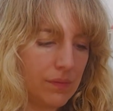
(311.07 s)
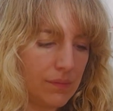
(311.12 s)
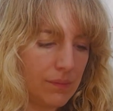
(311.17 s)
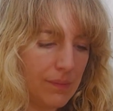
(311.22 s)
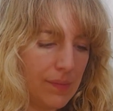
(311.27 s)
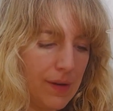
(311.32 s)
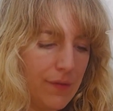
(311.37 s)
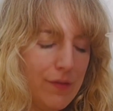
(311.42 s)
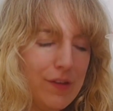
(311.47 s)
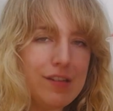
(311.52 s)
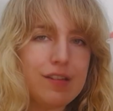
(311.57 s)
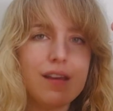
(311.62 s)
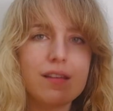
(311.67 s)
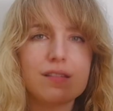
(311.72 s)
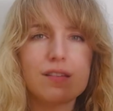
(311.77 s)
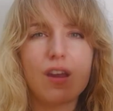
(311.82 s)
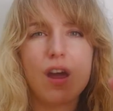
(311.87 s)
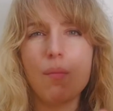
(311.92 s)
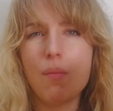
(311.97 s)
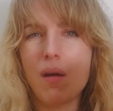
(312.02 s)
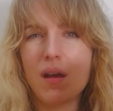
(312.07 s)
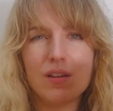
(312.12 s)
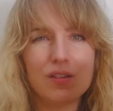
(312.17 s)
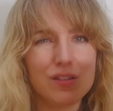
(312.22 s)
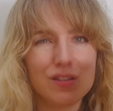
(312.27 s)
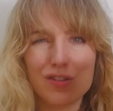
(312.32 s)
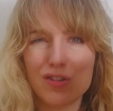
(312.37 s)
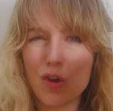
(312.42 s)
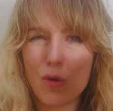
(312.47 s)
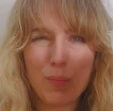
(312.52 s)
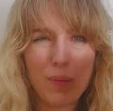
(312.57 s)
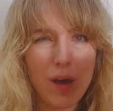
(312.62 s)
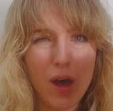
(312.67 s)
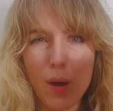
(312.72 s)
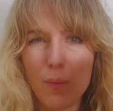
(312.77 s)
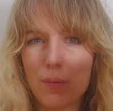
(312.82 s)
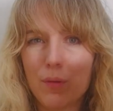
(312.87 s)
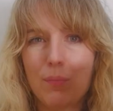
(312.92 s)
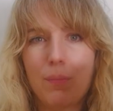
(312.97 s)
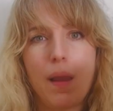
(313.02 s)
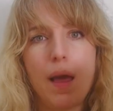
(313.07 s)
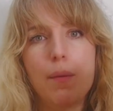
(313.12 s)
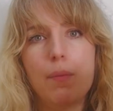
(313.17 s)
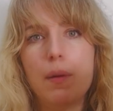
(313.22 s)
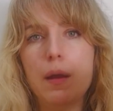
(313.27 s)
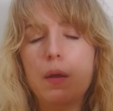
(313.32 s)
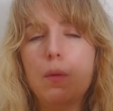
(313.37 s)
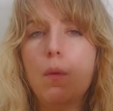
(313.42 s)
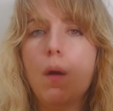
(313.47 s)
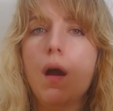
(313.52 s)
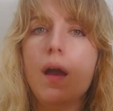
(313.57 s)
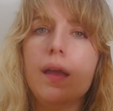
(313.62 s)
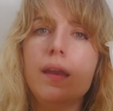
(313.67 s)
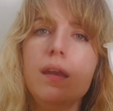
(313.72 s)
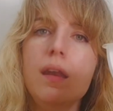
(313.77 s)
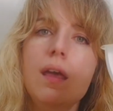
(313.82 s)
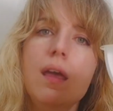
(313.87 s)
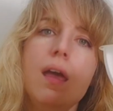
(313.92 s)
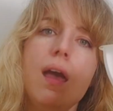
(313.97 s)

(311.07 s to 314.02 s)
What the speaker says: But if it doesn't, I might just top it up with blackberry wine